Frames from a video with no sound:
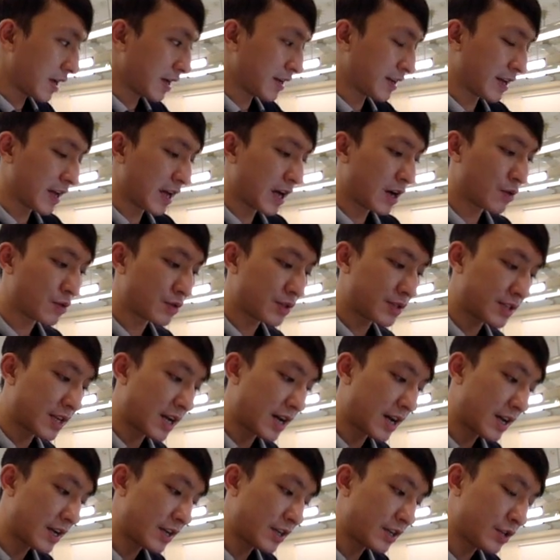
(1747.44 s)
The
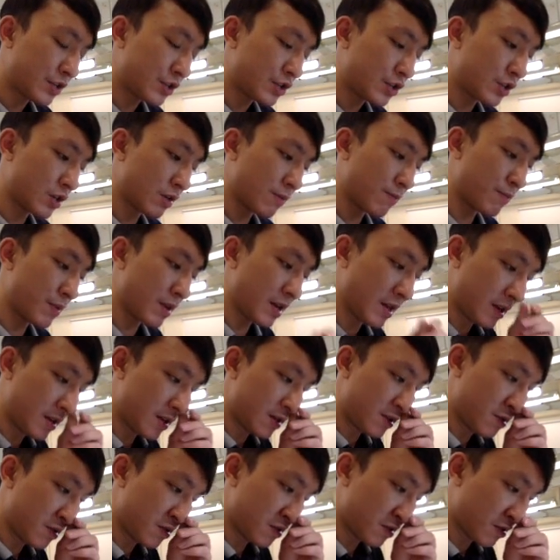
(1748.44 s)
outside should be
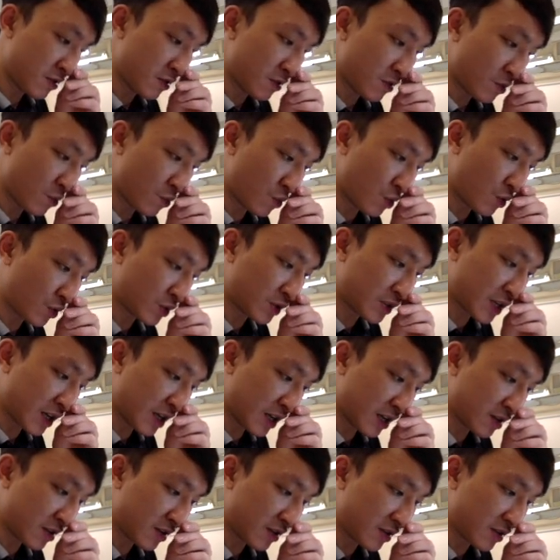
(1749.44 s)
water.